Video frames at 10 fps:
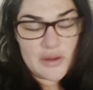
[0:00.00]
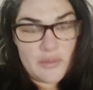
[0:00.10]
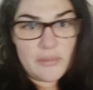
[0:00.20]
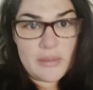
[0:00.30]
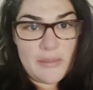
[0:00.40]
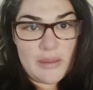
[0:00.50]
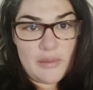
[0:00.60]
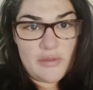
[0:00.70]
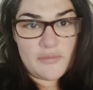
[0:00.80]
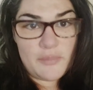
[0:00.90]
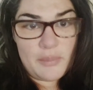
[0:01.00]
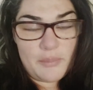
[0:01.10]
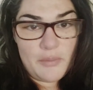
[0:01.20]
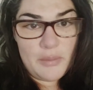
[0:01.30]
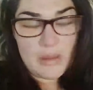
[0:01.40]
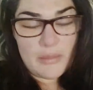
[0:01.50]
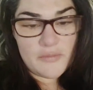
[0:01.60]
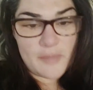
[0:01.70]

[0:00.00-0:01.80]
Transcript: out when Bubba's